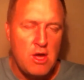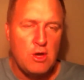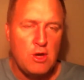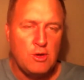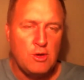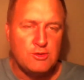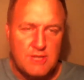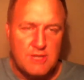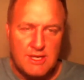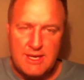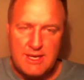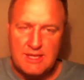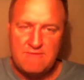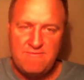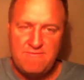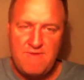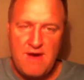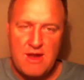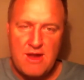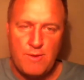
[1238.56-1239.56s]
Who's going to get the
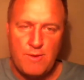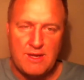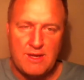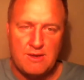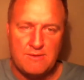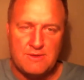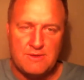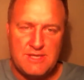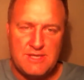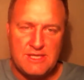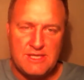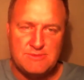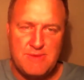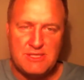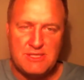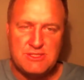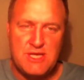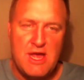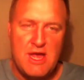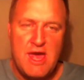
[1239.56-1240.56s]
final wicket of the test
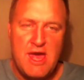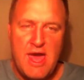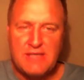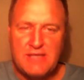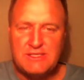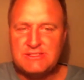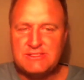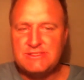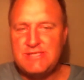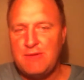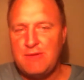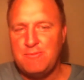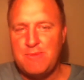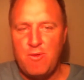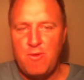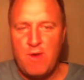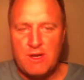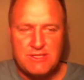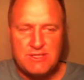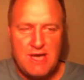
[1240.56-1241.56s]
match? And just tell me
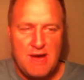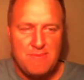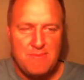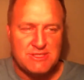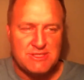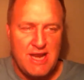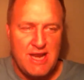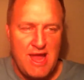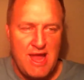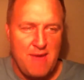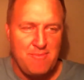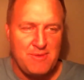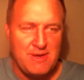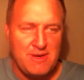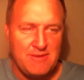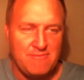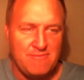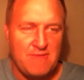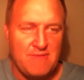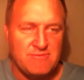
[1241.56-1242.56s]
what time it's going to happen
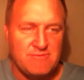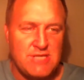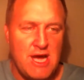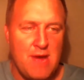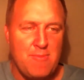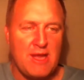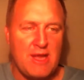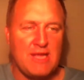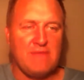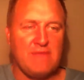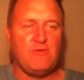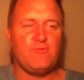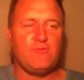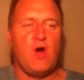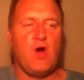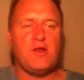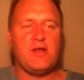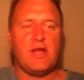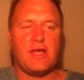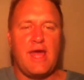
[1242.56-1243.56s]
and we have tie break. If you've
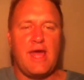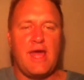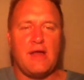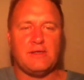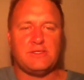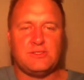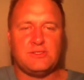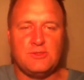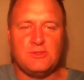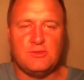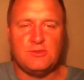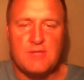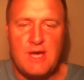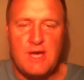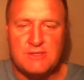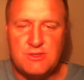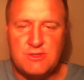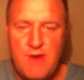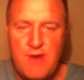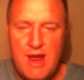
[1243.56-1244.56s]
got an account,
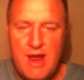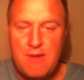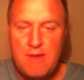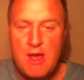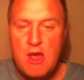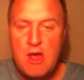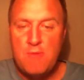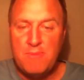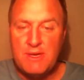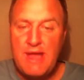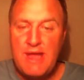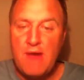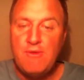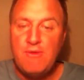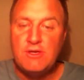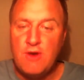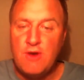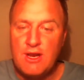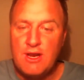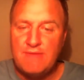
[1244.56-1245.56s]
2,000 Rand. But Gary,
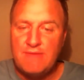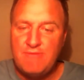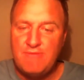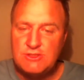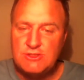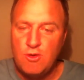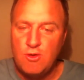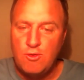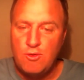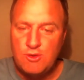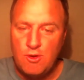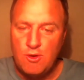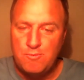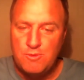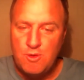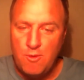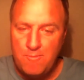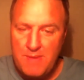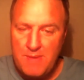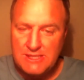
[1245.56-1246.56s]
you've got to give us
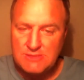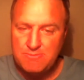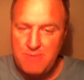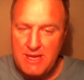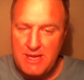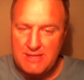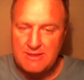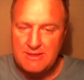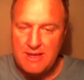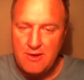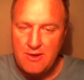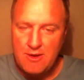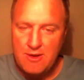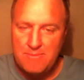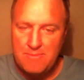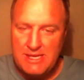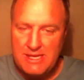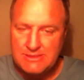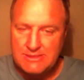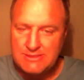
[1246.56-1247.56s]
your best bet that they got to
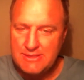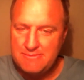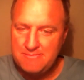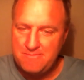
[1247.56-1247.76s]
beat.